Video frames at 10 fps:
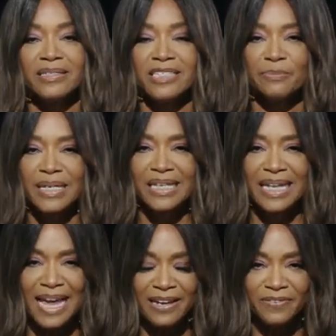to speak
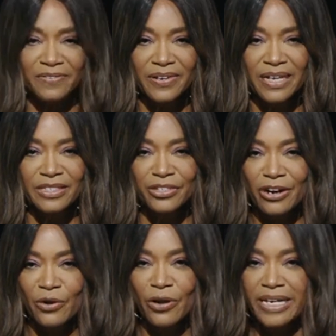life into
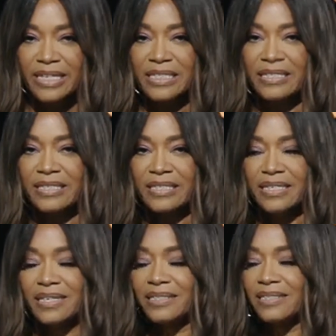our audiences,
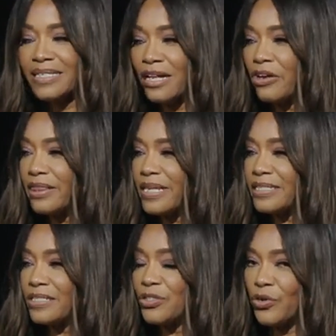to tell
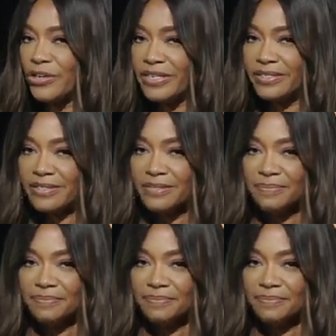authentic stories,